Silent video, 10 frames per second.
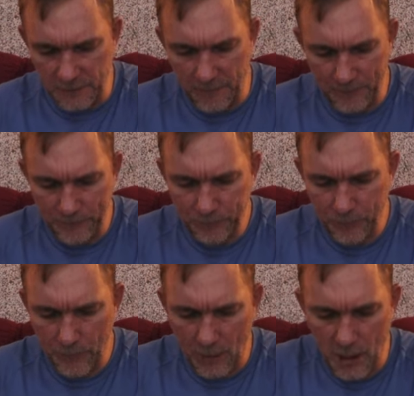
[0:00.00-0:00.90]
of
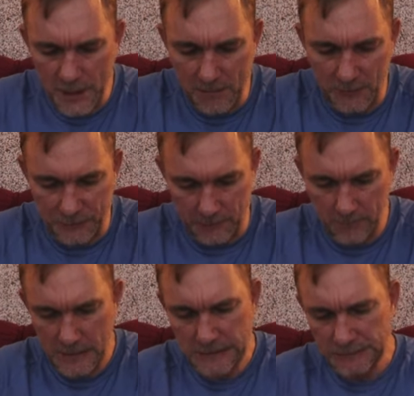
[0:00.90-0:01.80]
honey mustard
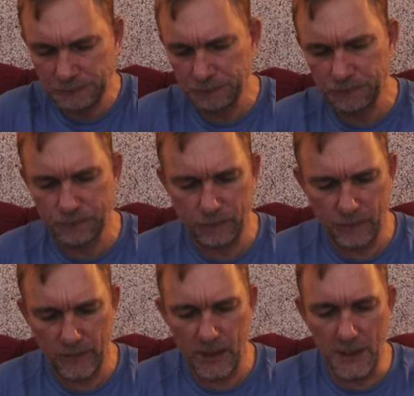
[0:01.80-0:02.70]

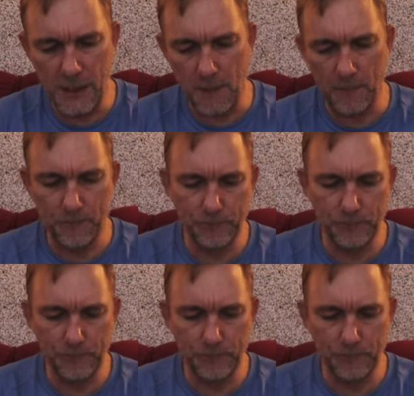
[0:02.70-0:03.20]
in here.